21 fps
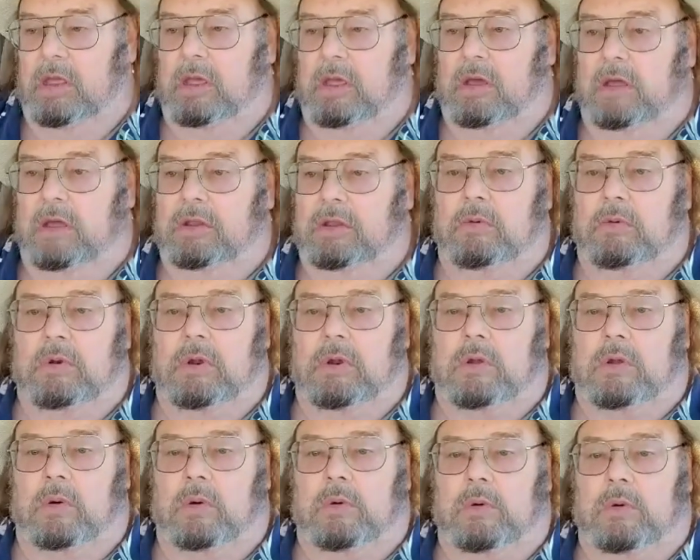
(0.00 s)
You want to
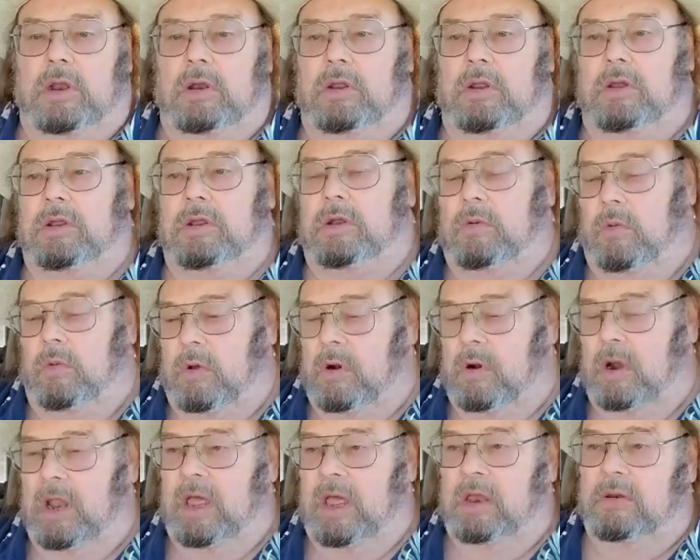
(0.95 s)
go in, look at the
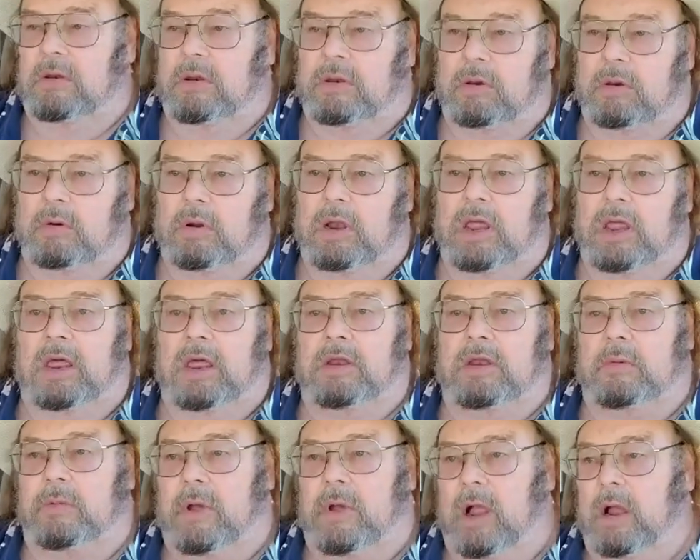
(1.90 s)
water lines, the sewer lines,
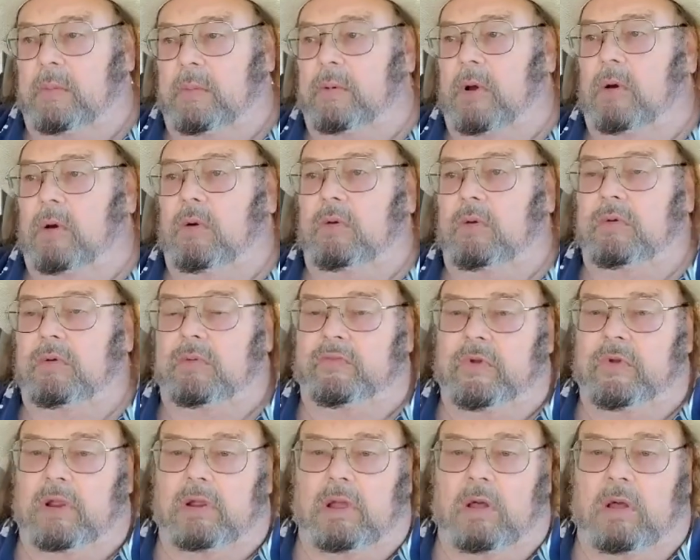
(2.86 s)
the power poles, and
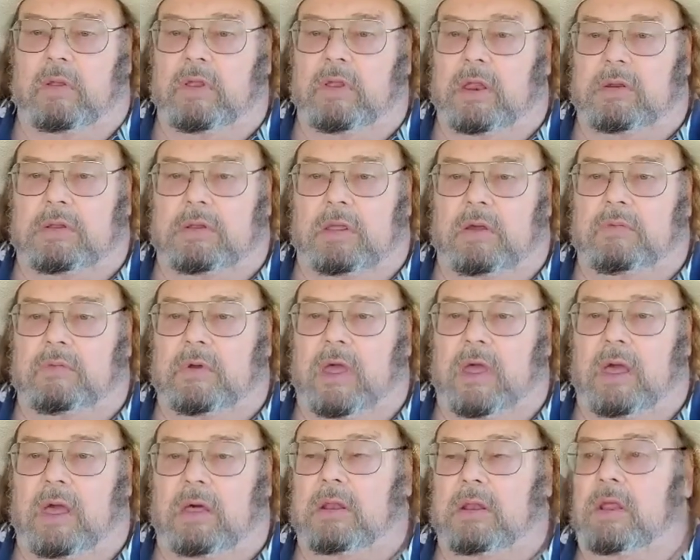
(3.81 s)
figure all that stuff
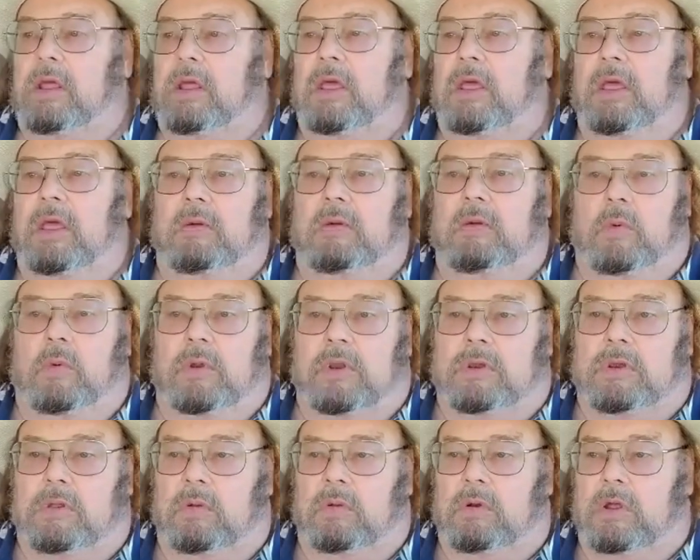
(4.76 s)
out, what
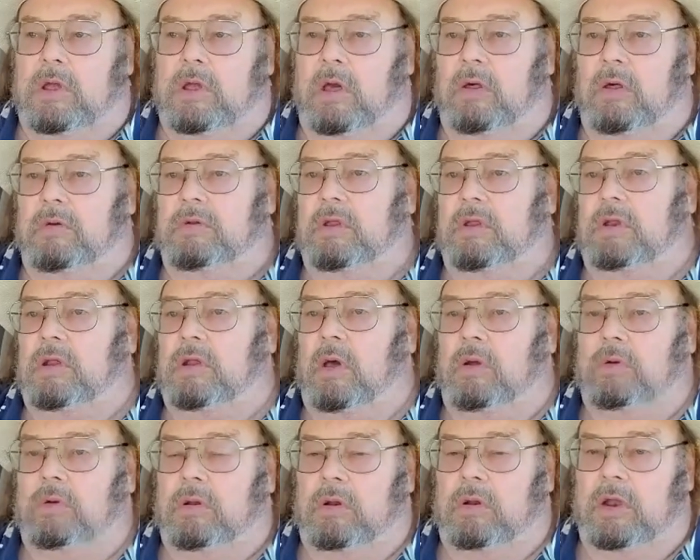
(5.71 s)
it's going to cost you.
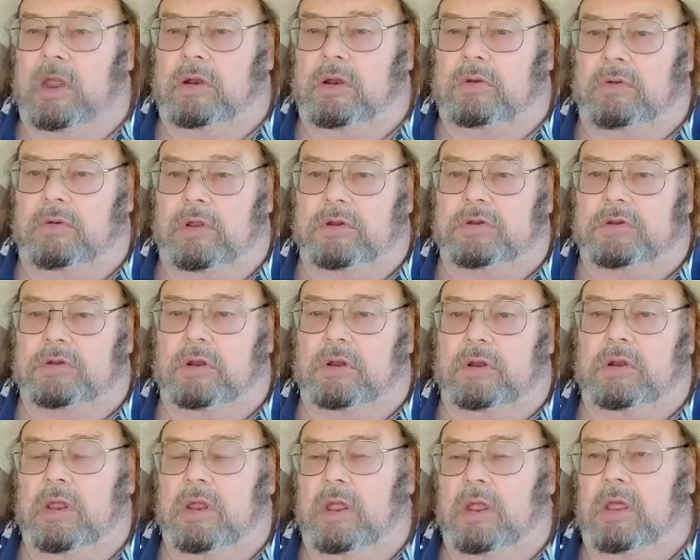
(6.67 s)
Talk to an electrician,
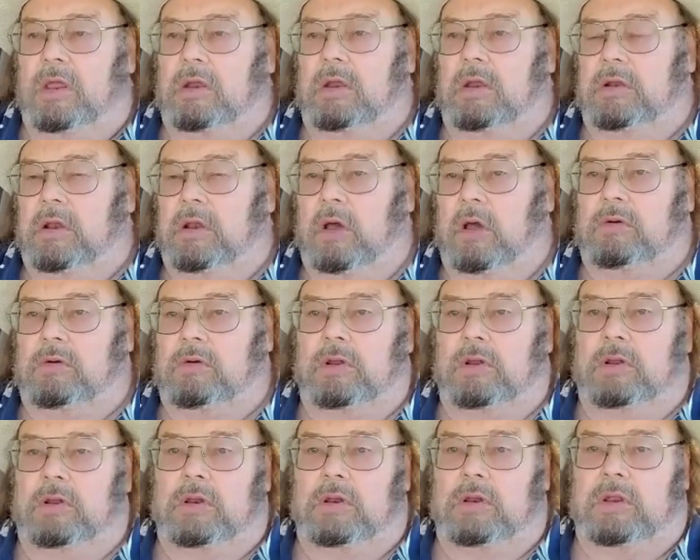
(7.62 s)
talk to
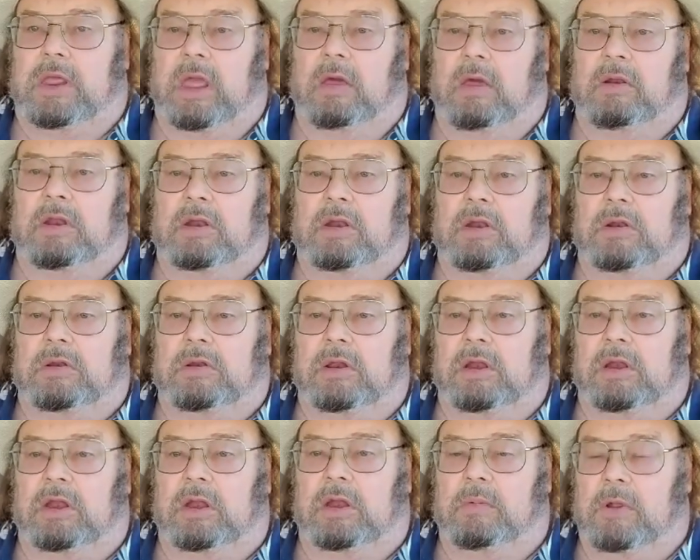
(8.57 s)
the county and the
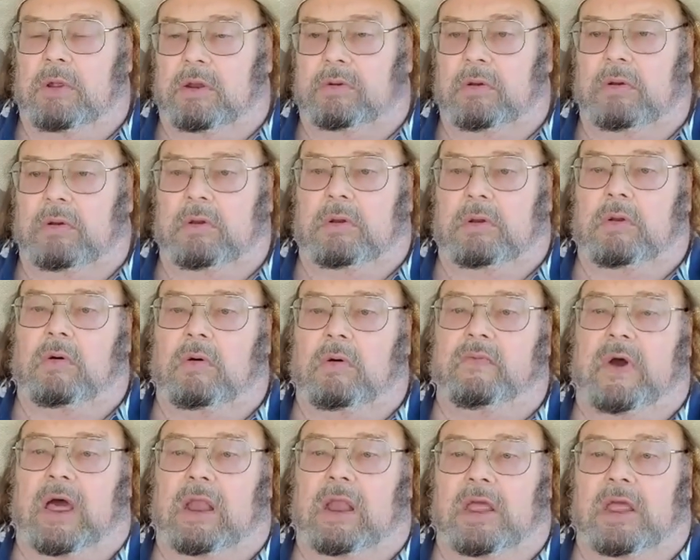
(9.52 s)
city to make sure there's no
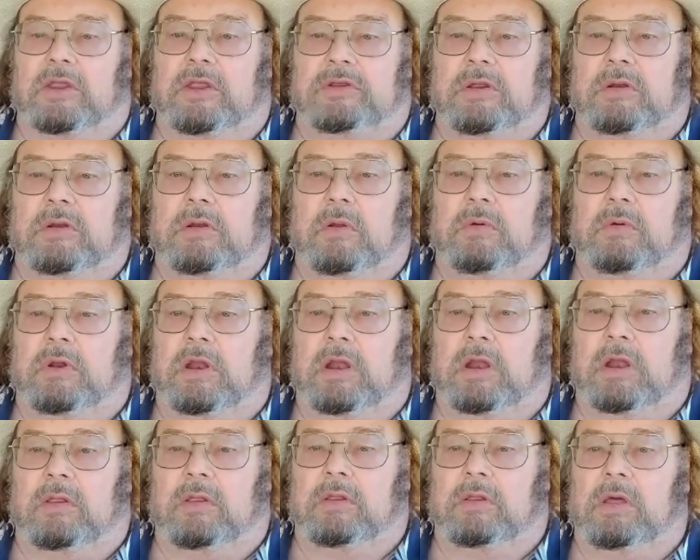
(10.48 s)
violations on
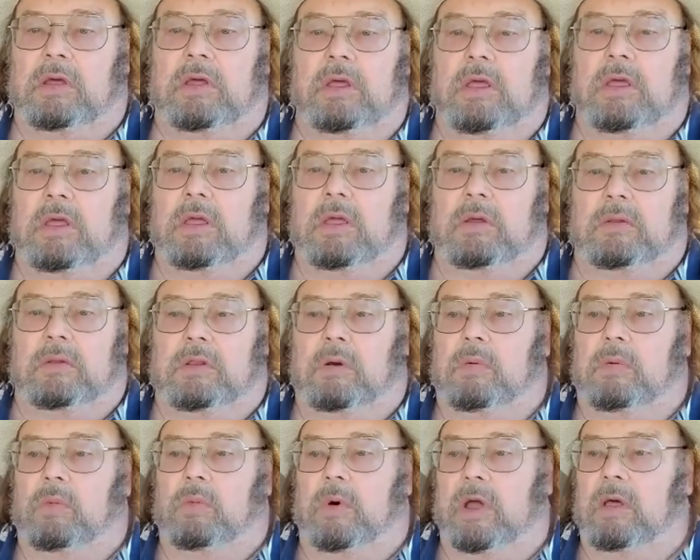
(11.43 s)
any of the
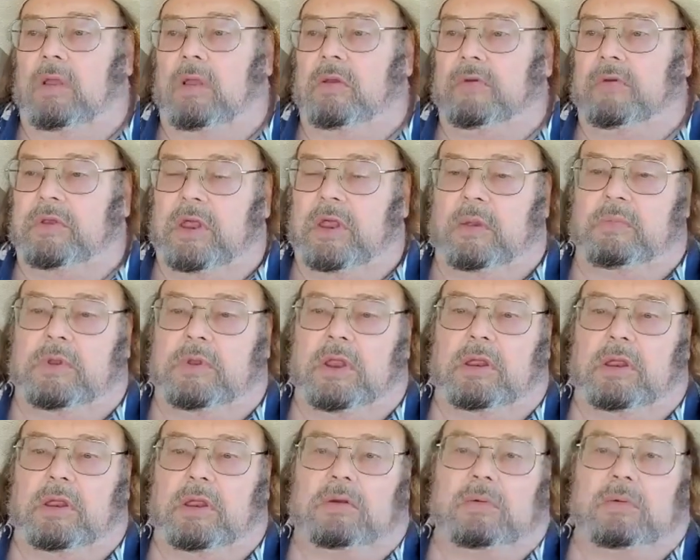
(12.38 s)
well, septic,